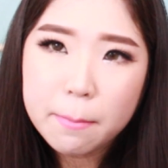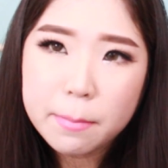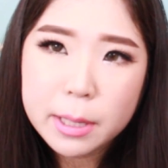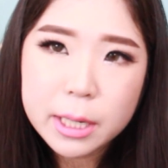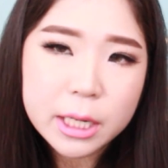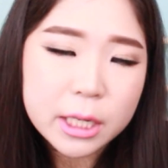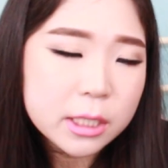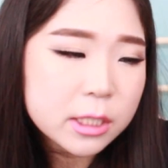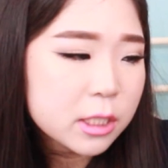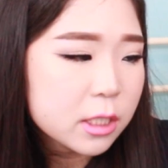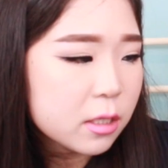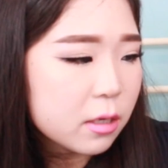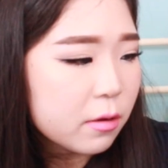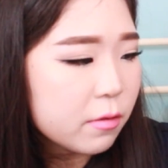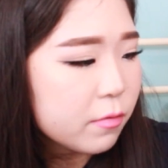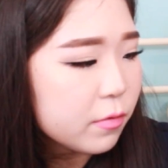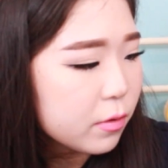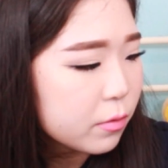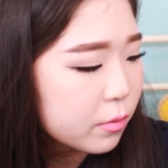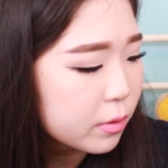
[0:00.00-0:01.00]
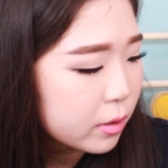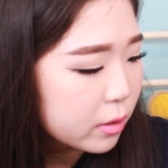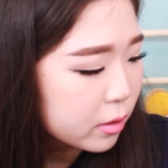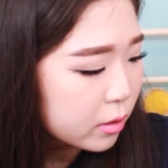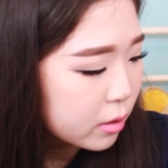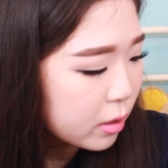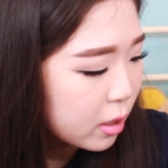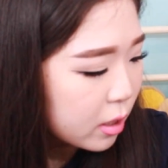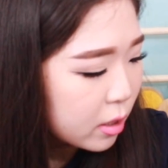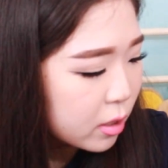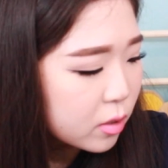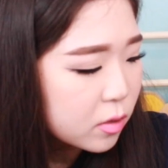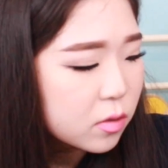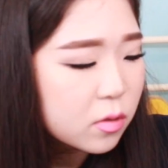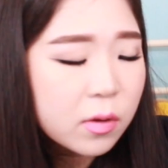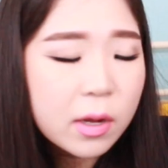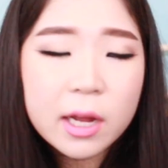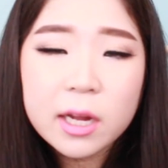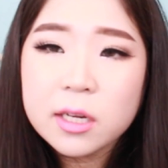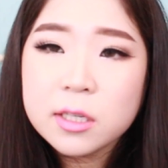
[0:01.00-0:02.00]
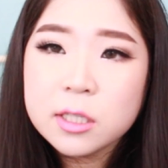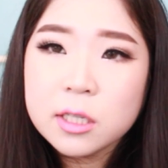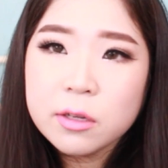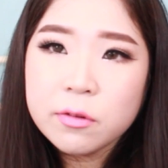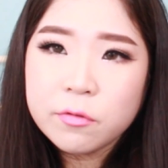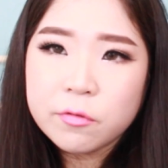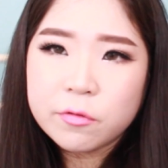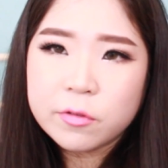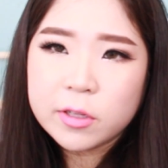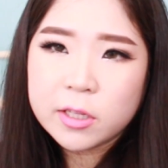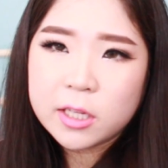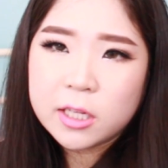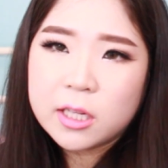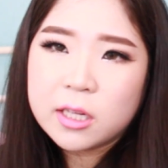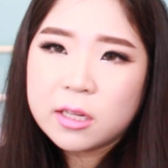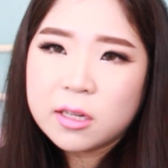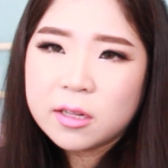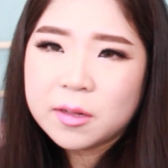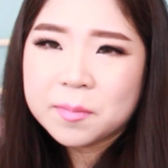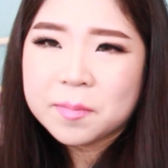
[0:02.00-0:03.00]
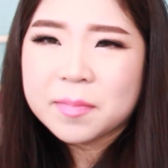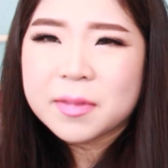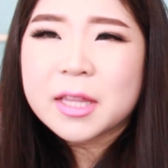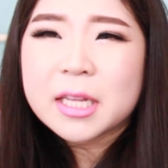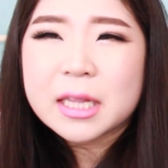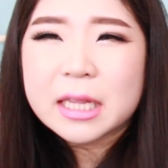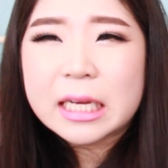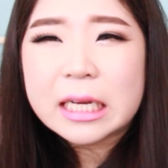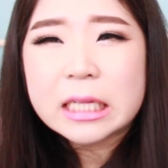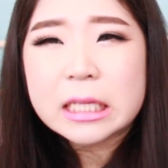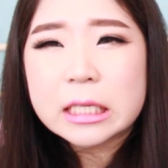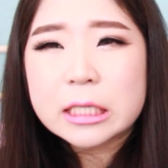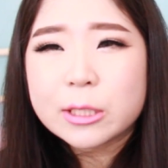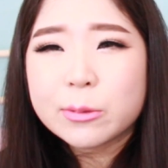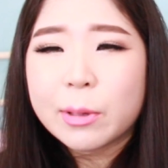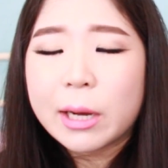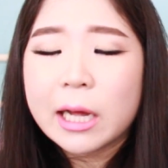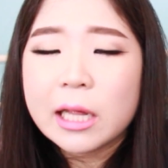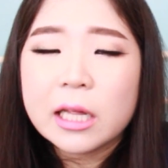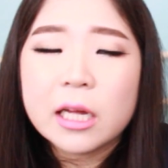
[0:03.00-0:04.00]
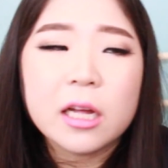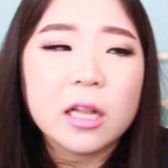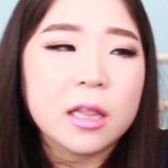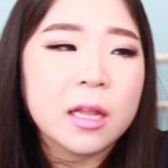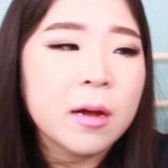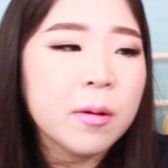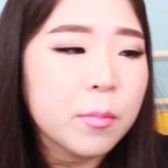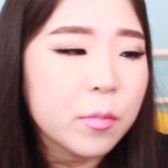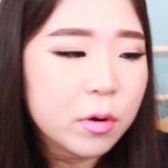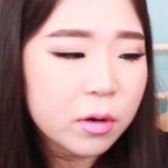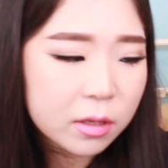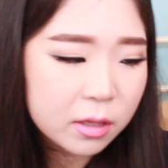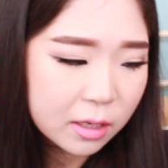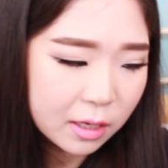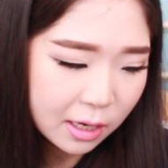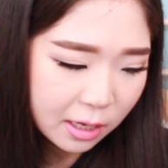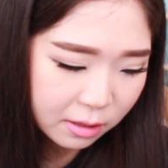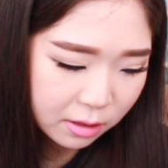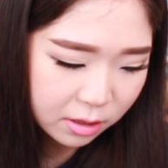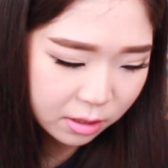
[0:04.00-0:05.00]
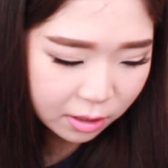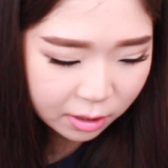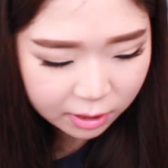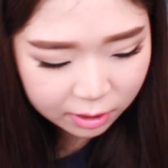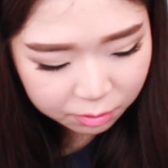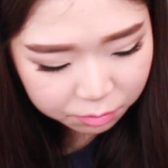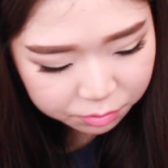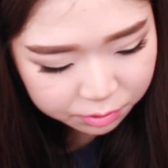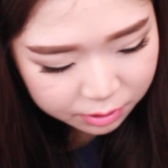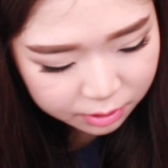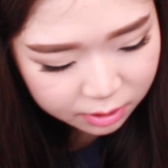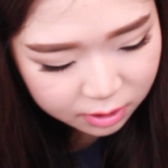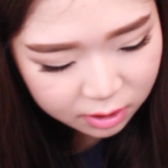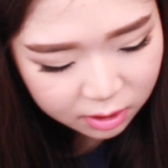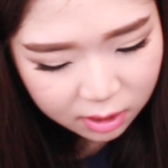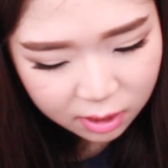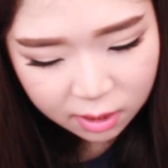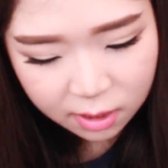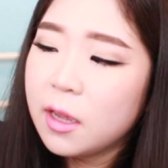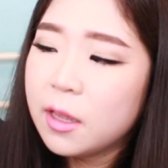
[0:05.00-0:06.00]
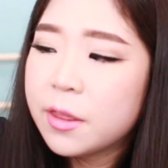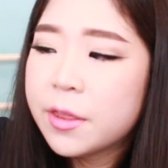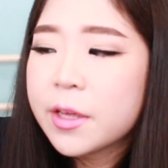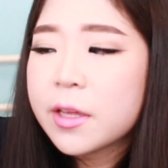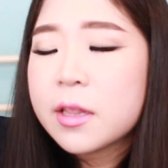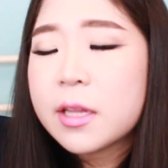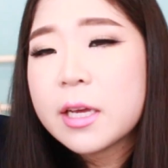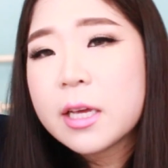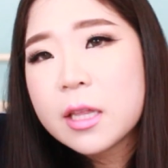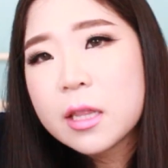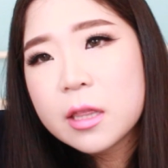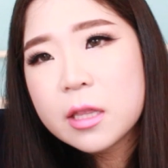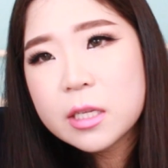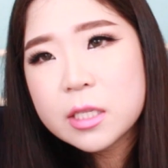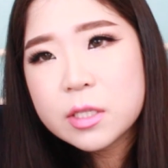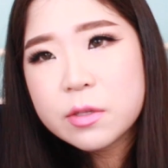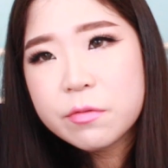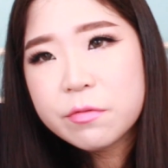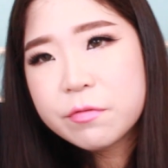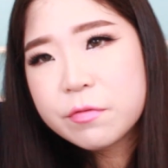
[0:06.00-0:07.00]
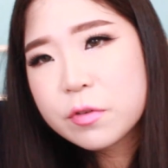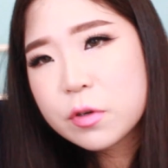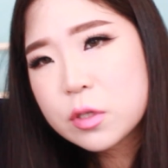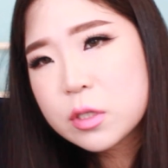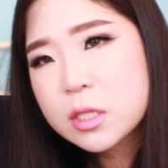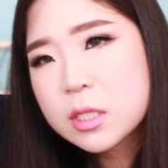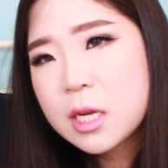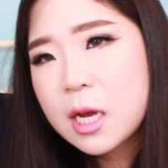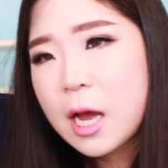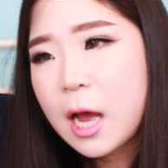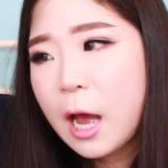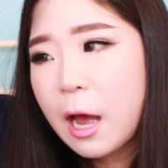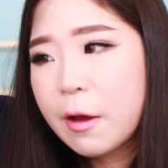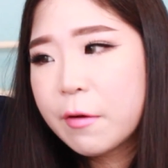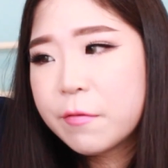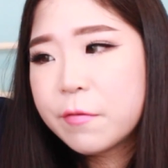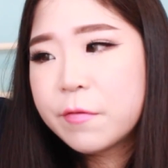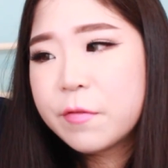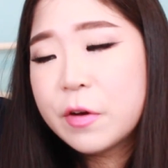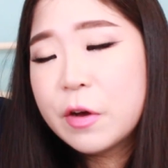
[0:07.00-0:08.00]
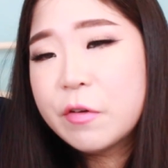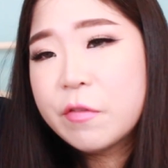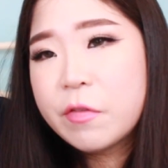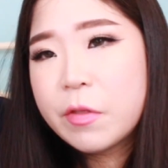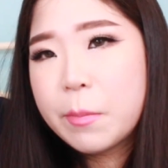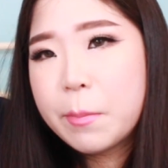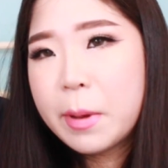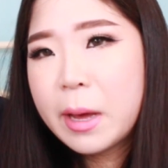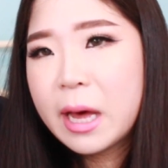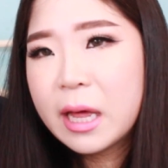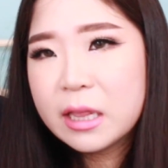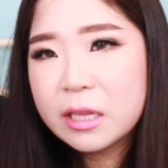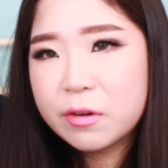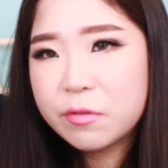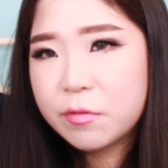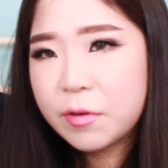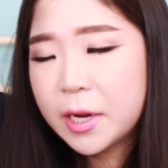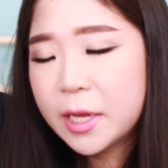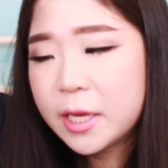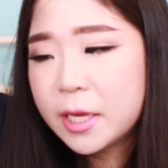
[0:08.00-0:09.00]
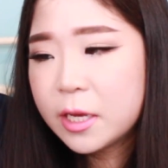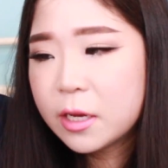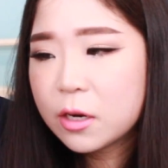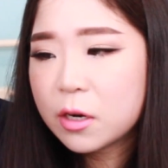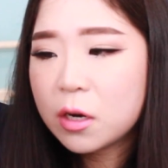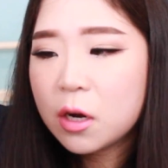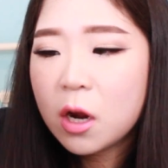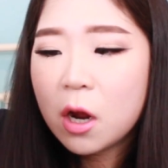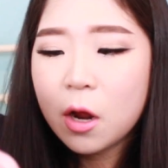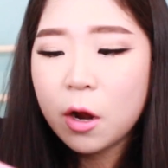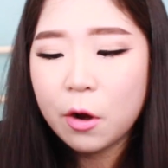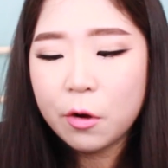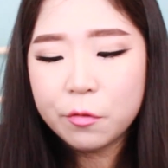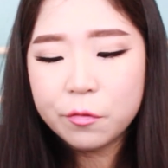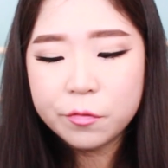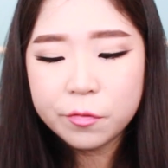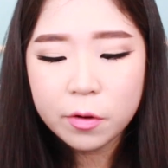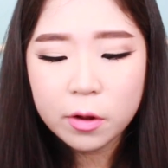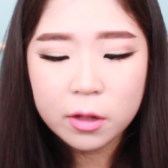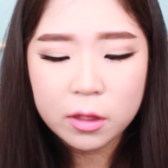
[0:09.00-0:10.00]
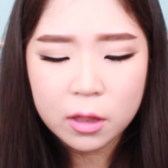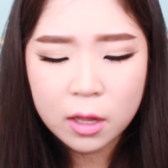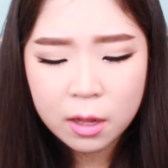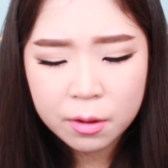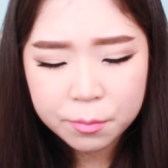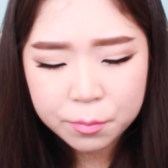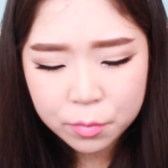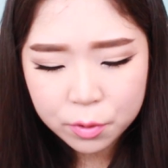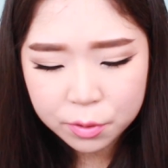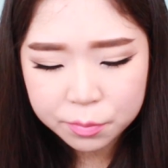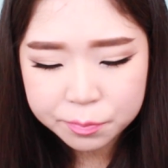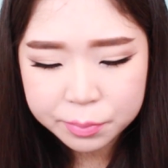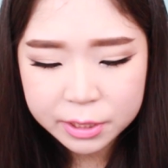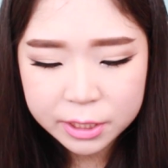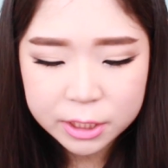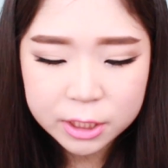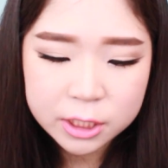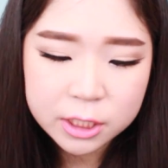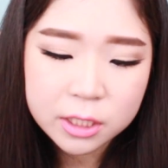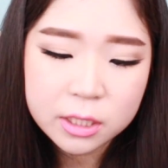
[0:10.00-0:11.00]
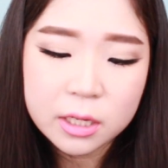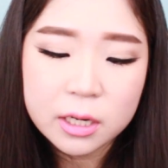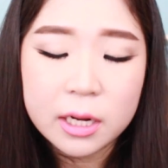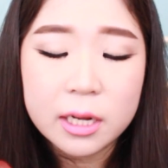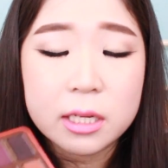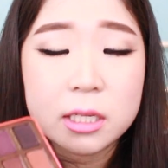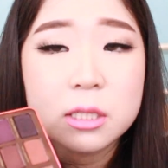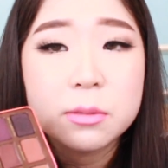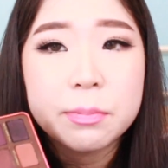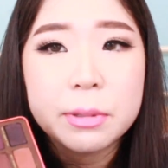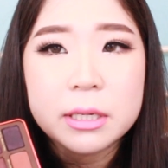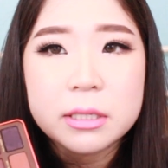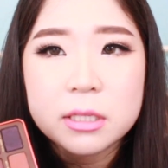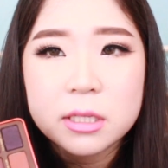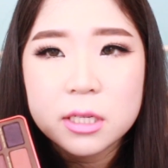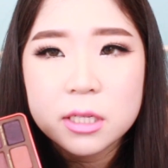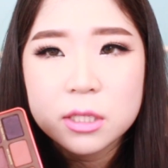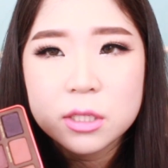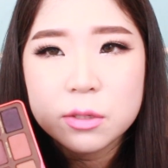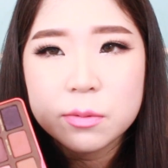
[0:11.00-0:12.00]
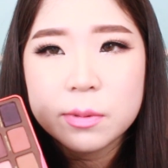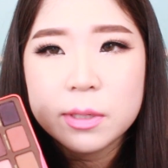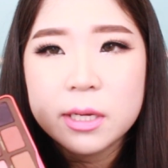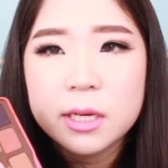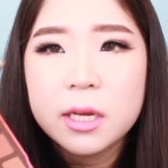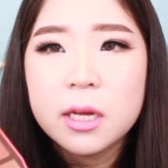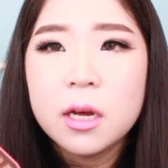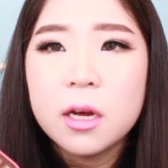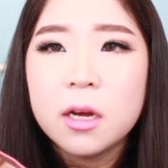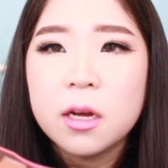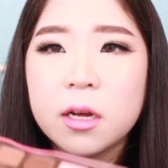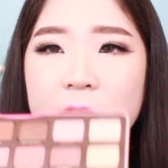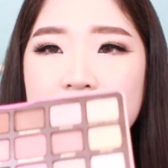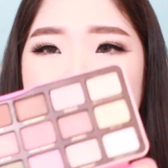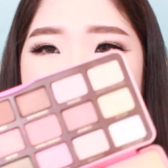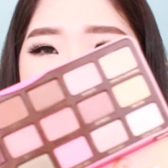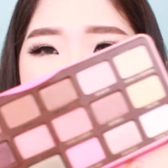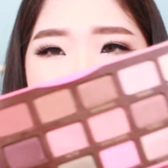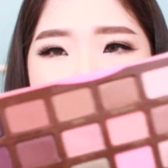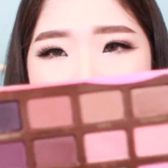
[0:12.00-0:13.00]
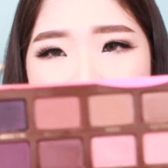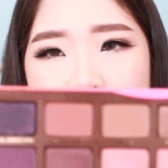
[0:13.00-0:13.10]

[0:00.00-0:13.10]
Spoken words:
peach, if you will. So I actually really like this palette a lot more than I thought I would. I think like this first half of the palette right here are a lot more peachy than I expected it to be. Just